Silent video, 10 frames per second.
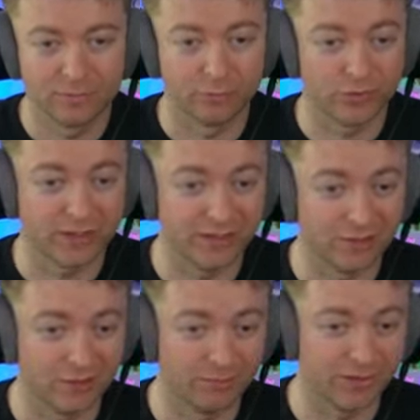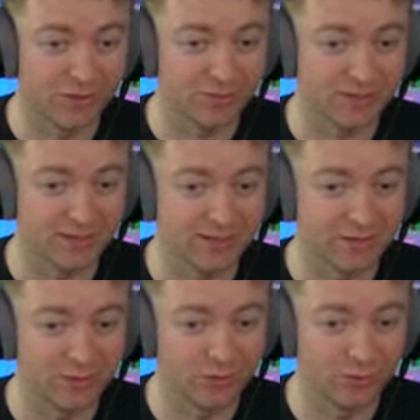Rook here, bishop
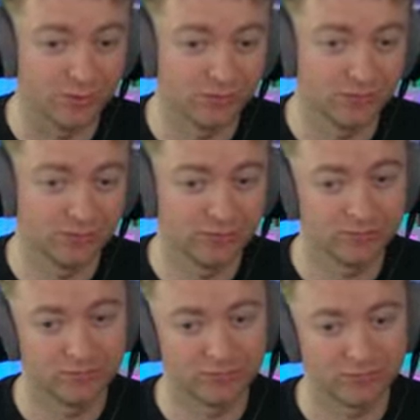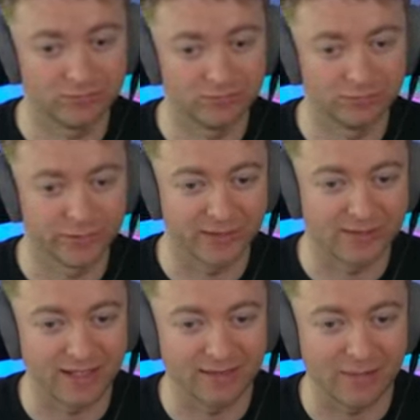c2. We can
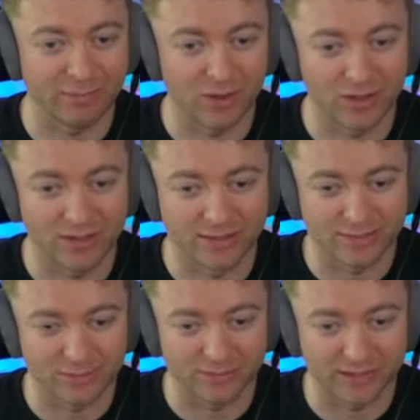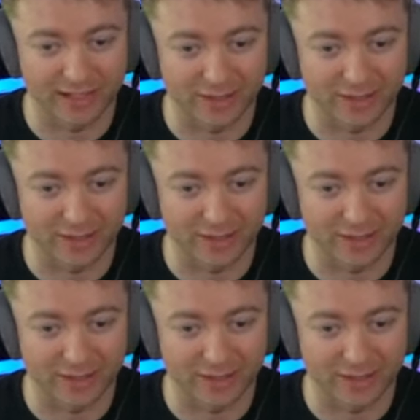take that pawn and sort of get